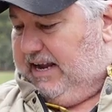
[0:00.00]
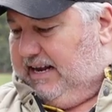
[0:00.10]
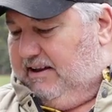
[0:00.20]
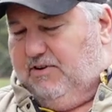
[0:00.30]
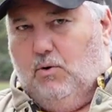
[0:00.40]

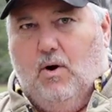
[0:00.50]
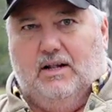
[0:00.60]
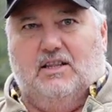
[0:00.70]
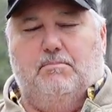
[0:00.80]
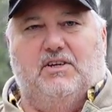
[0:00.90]
and if you
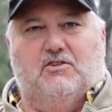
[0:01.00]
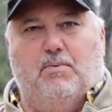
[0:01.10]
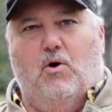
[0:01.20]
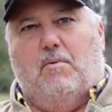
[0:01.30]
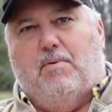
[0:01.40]
want the
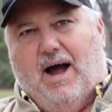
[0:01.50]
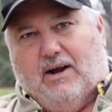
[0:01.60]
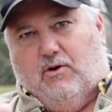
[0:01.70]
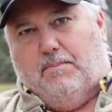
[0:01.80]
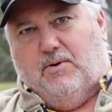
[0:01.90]
bespoke
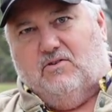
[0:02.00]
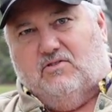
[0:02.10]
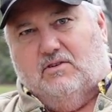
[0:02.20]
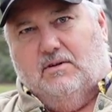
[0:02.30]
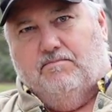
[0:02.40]
pot
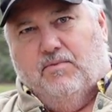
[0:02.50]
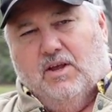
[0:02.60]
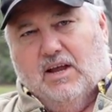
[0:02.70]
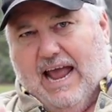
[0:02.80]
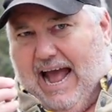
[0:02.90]
grippers,
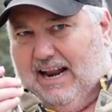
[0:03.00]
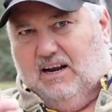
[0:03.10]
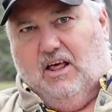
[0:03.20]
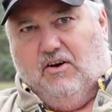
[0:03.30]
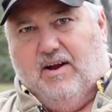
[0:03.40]
add
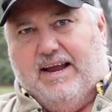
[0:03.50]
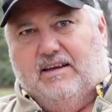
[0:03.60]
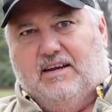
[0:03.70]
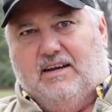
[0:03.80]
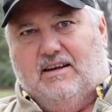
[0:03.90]
another
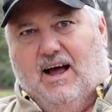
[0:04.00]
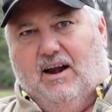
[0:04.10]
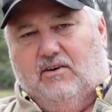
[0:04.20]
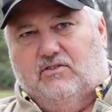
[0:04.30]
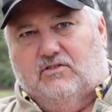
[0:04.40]

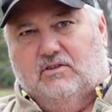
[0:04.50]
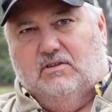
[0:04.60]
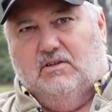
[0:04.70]
$18.